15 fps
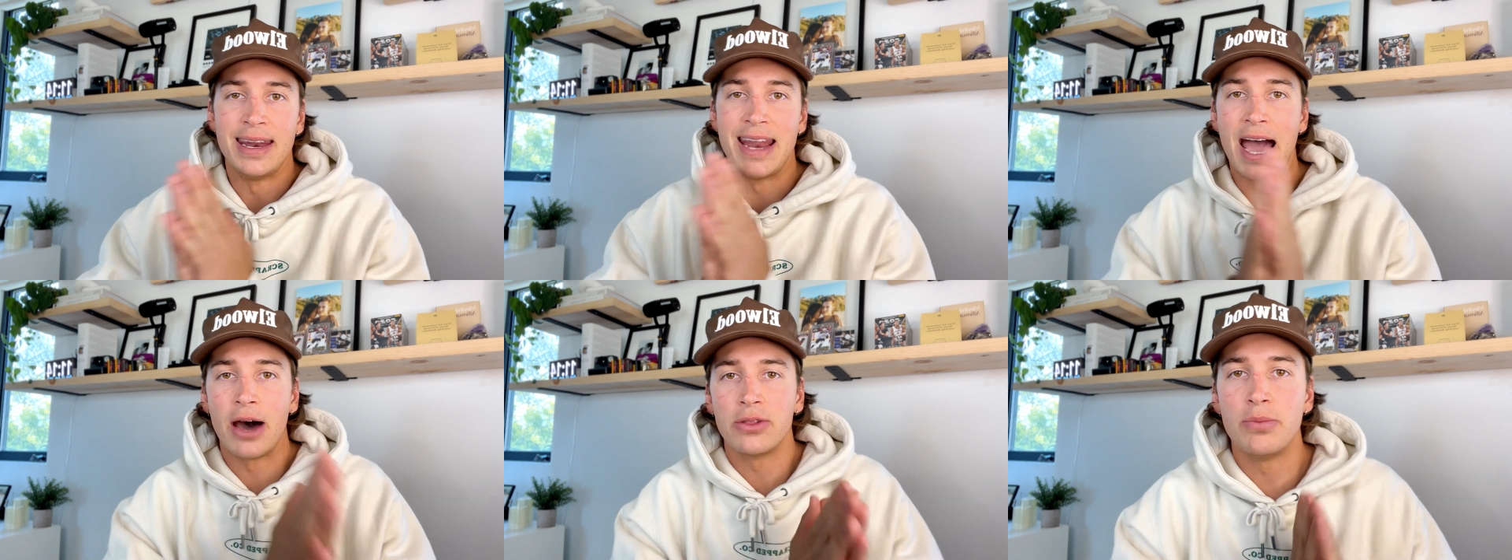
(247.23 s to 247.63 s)

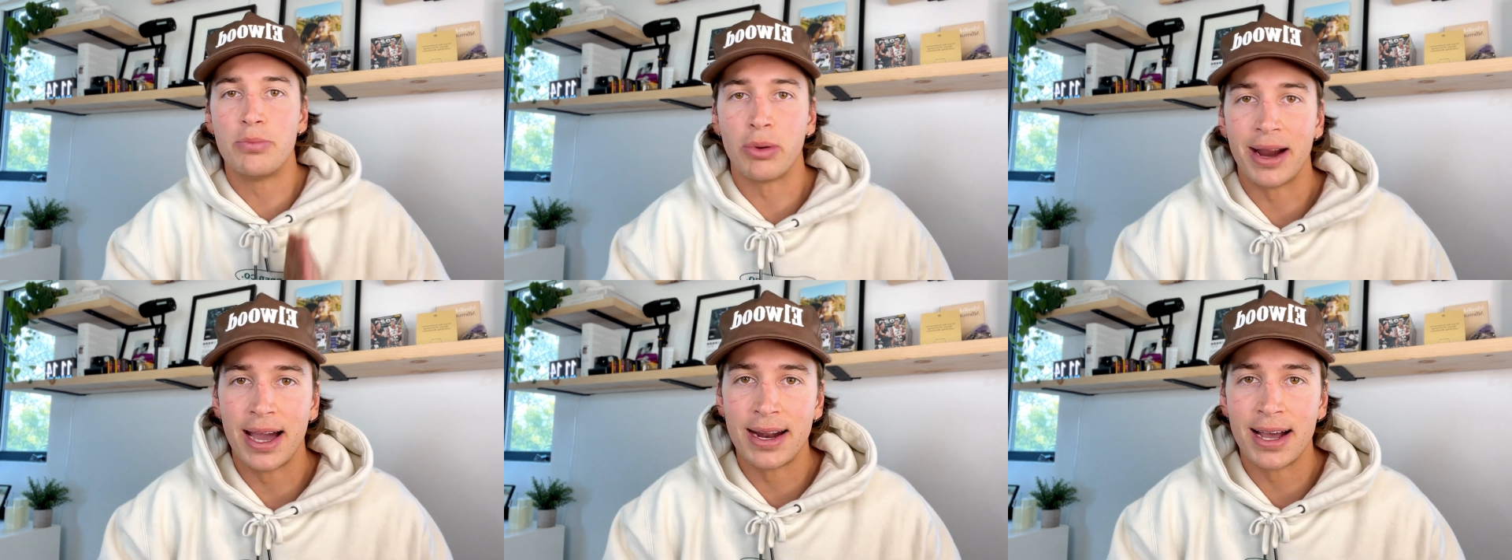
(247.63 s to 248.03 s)
now the
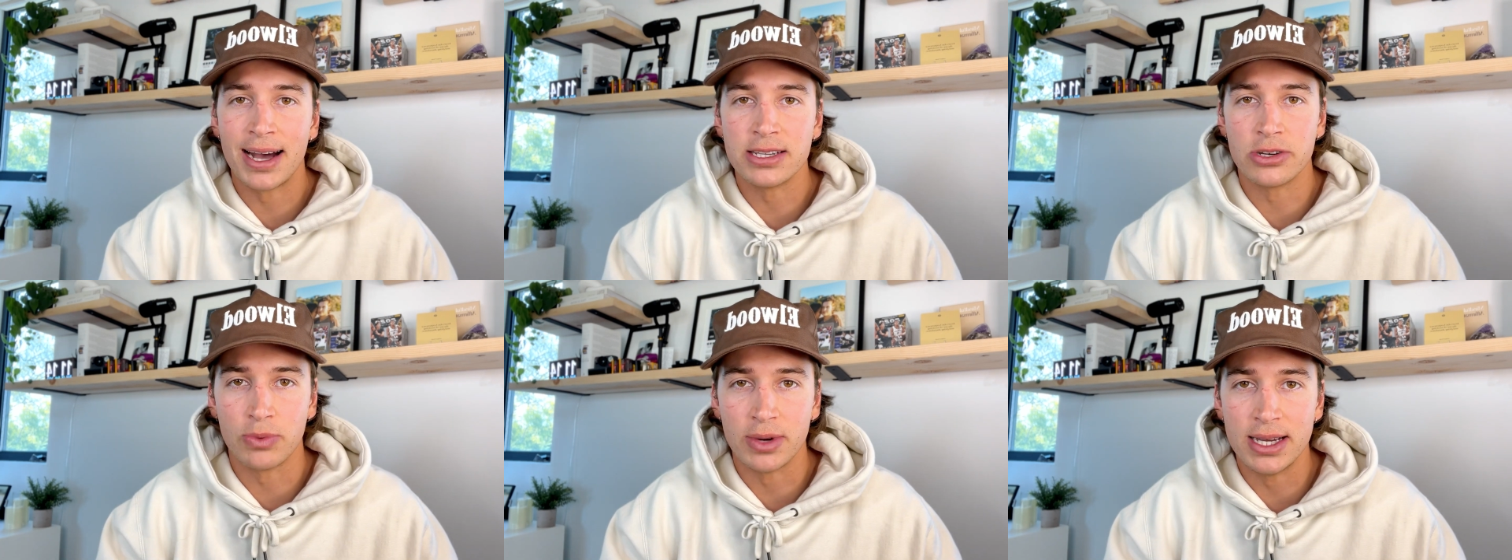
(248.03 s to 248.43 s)
brand
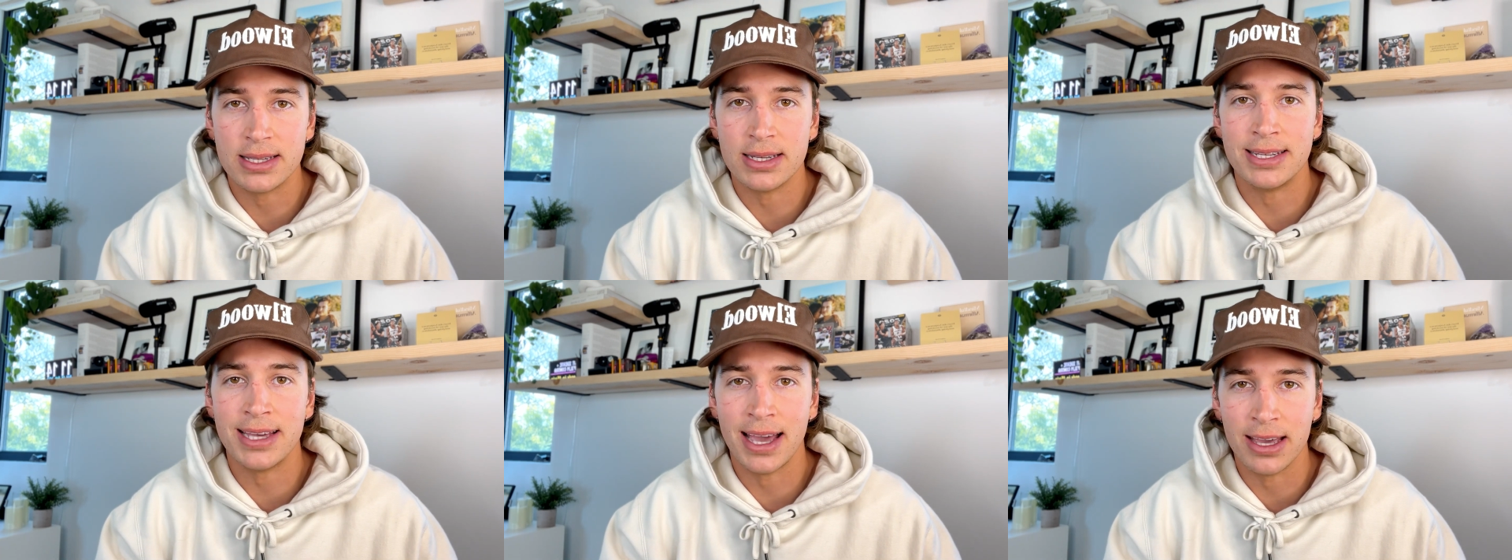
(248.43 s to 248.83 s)
has a
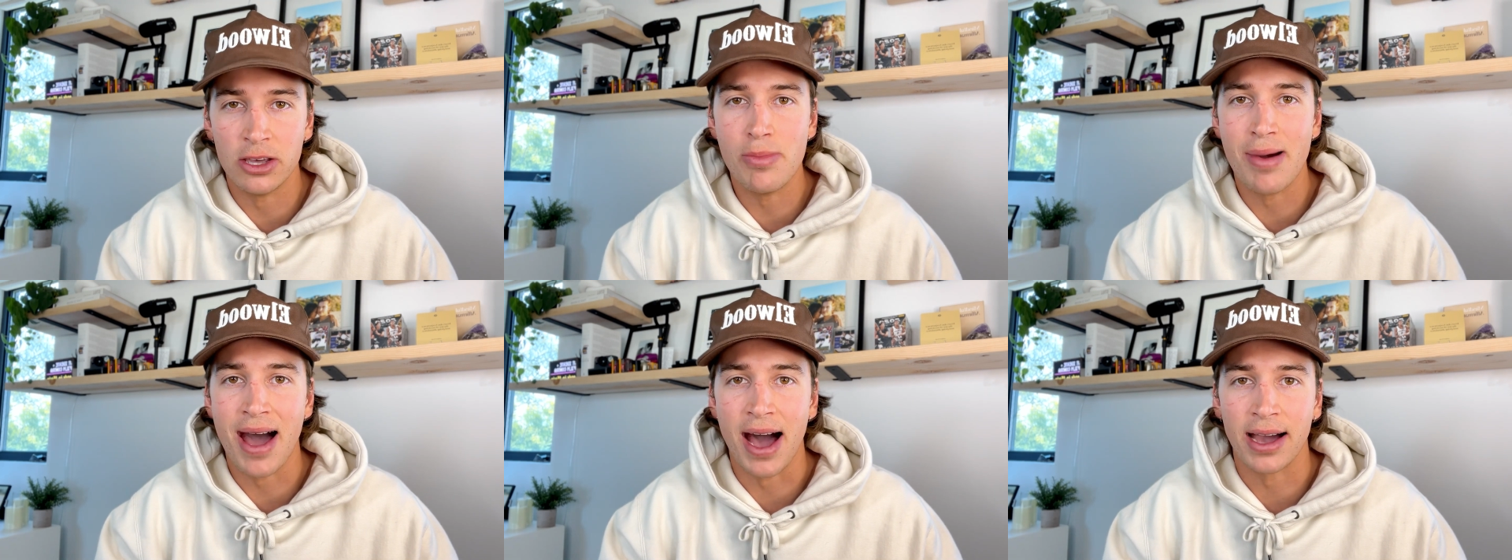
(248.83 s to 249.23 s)
reason to hit
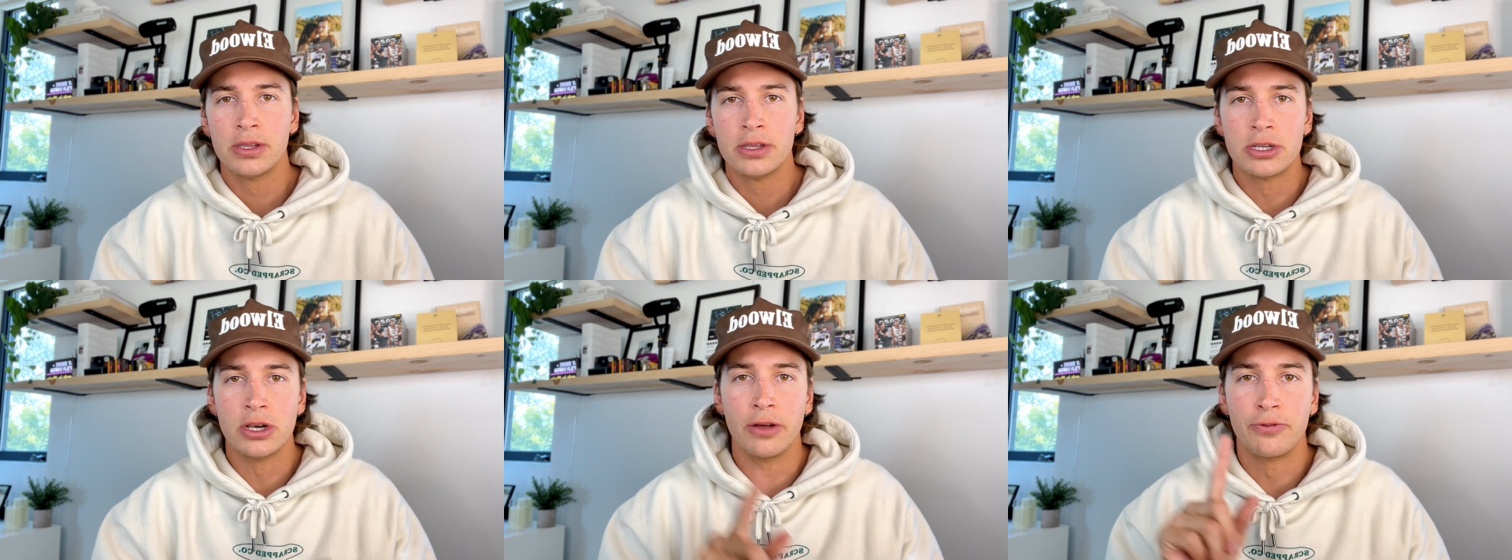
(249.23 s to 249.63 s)
you back.
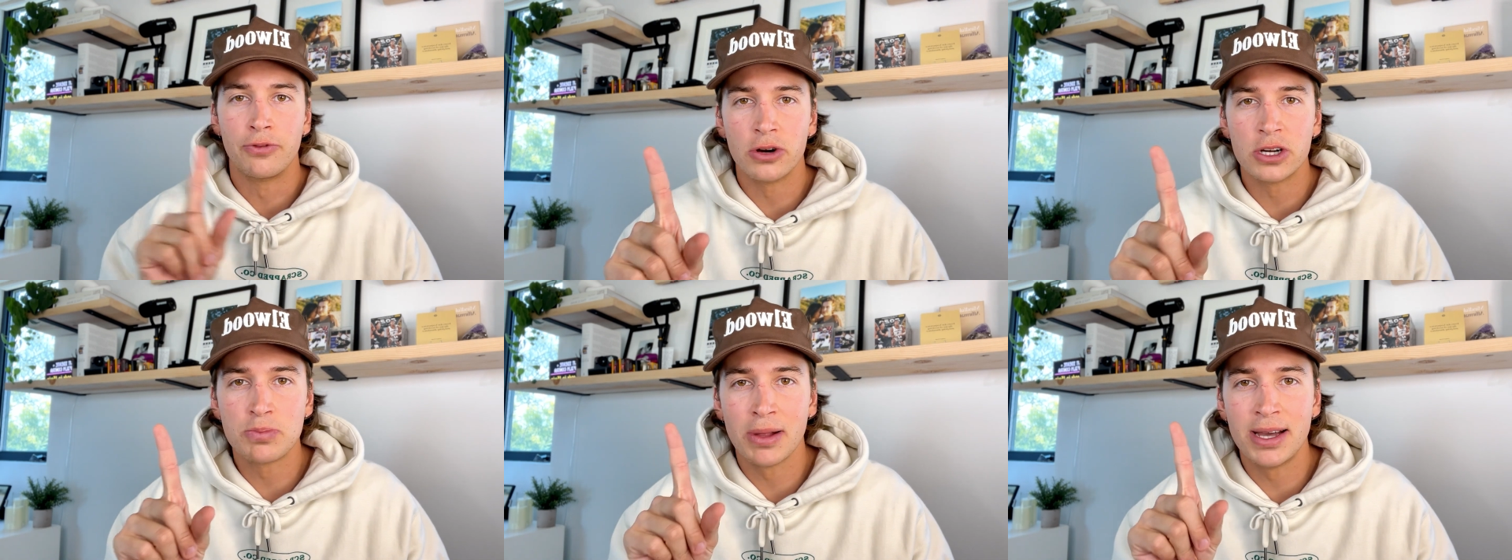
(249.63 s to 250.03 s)
So the
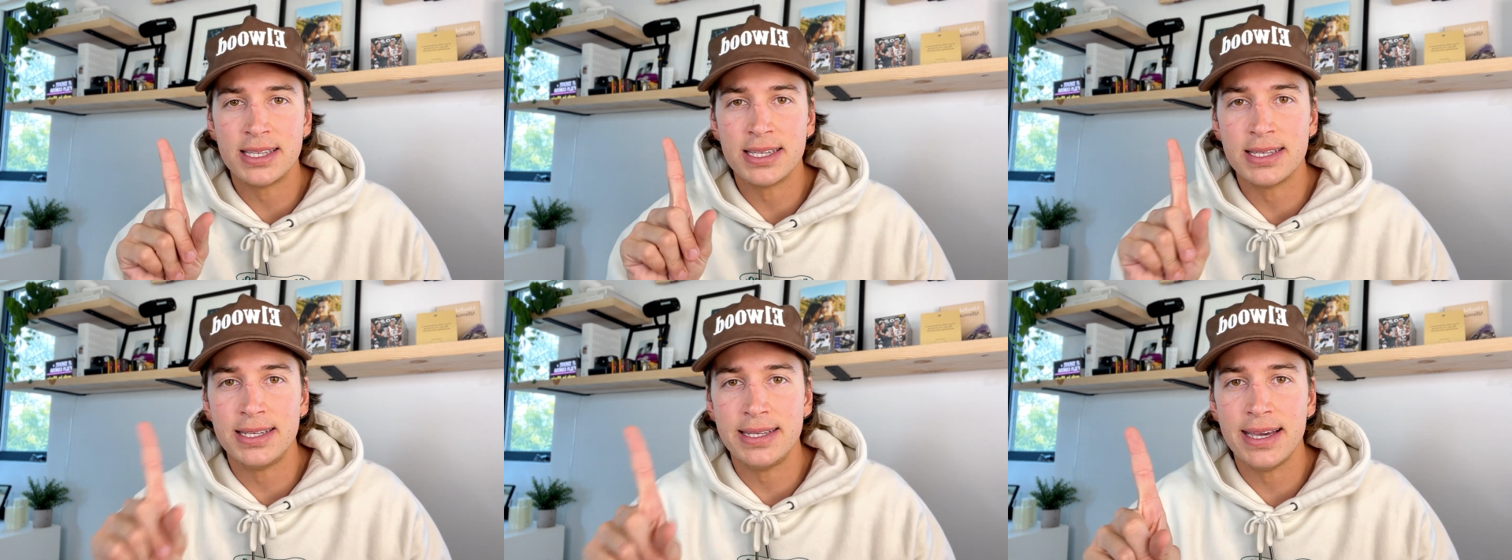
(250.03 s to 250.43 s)
first place
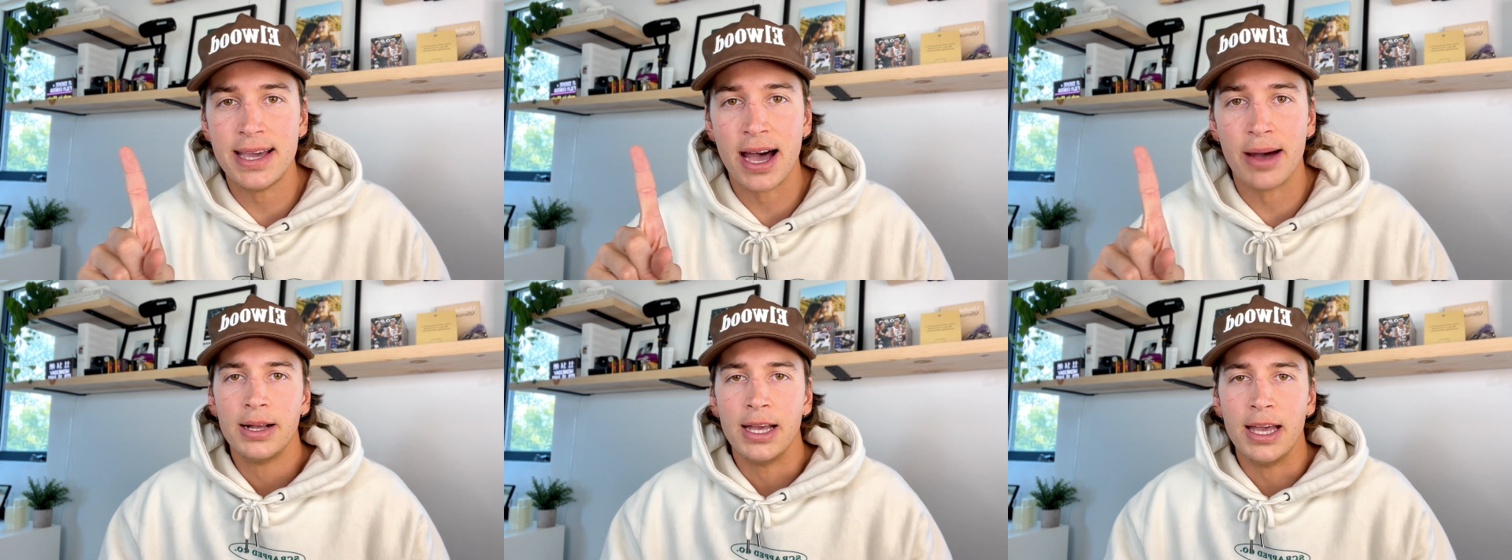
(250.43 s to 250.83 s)
is
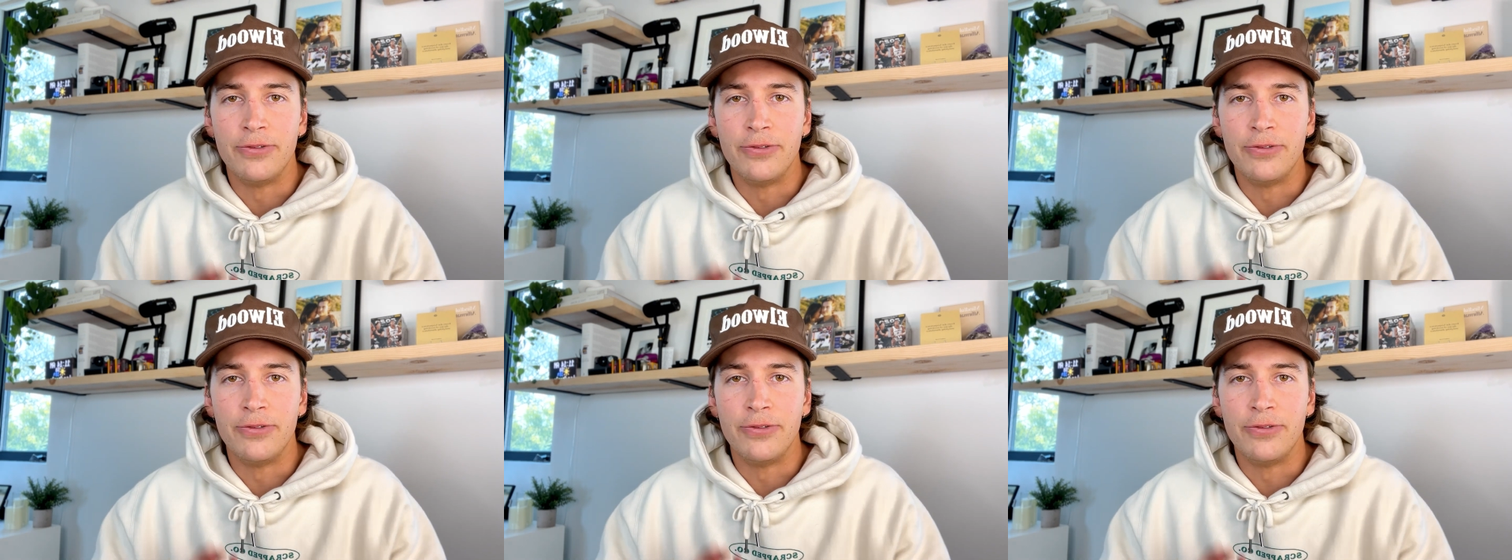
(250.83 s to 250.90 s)
DM.